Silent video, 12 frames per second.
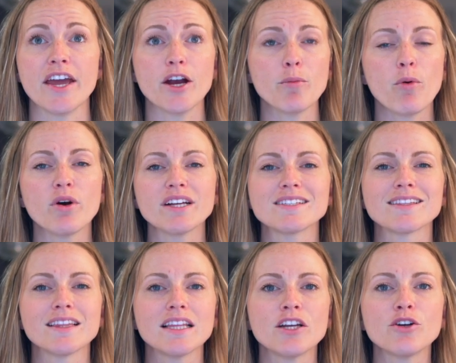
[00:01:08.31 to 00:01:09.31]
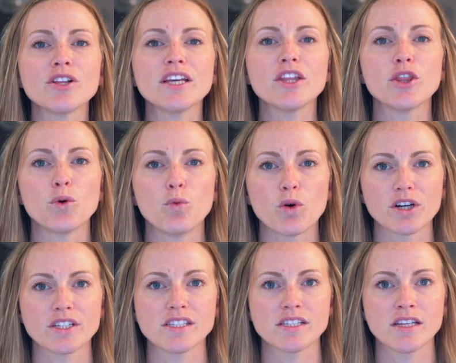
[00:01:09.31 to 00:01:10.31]
The airport is literally the
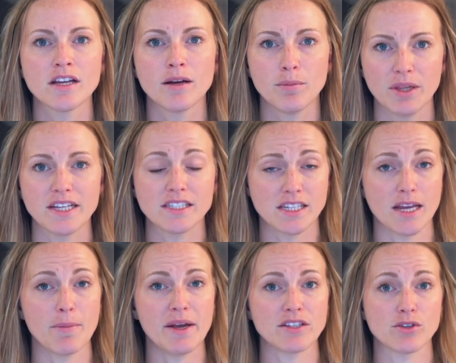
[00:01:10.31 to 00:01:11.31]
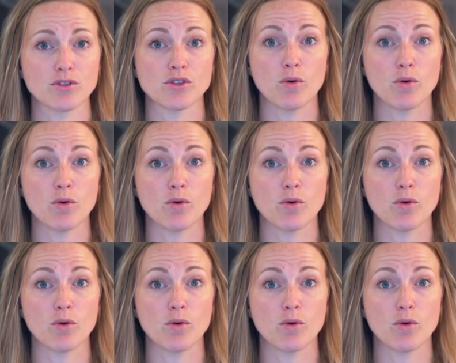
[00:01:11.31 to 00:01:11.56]
worst place to get pesos.